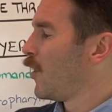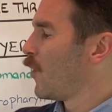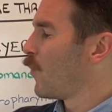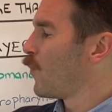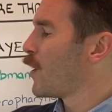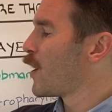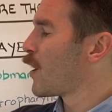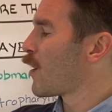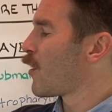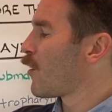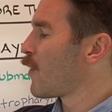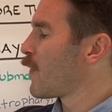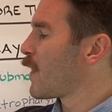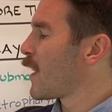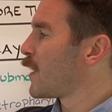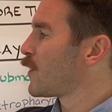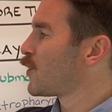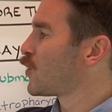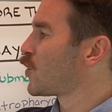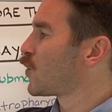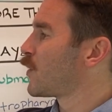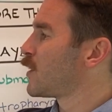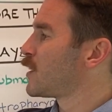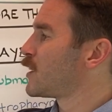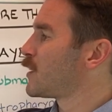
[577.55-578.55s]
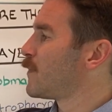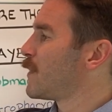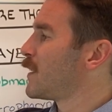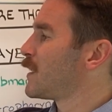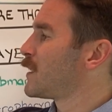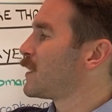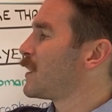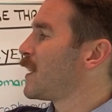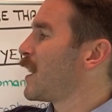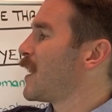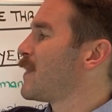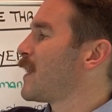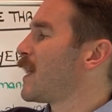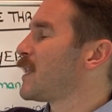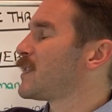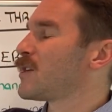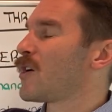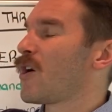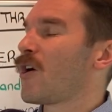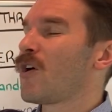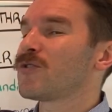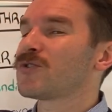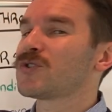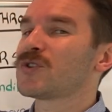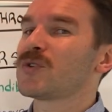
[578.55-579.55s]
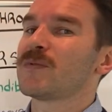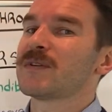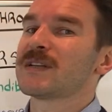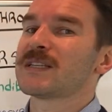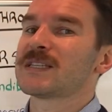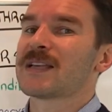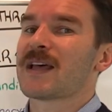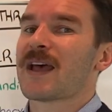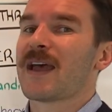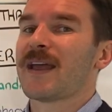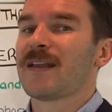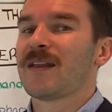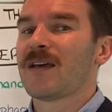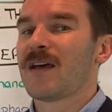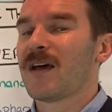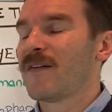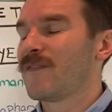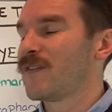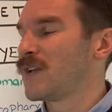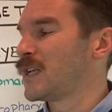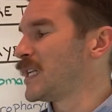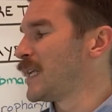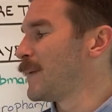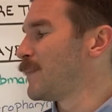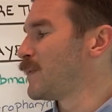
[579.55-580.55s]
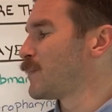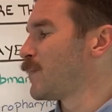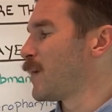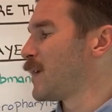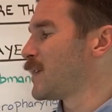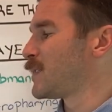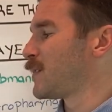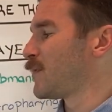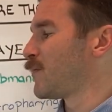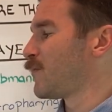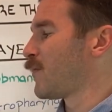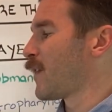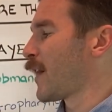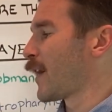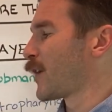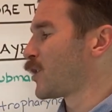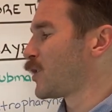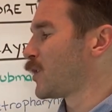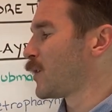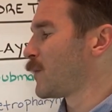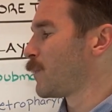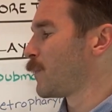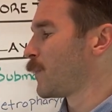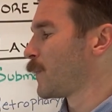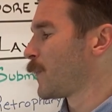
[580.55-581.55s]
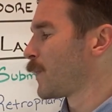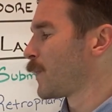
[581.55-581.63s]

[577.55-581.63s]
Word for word: we call that trismus, and that's also a sign of a deep space infection.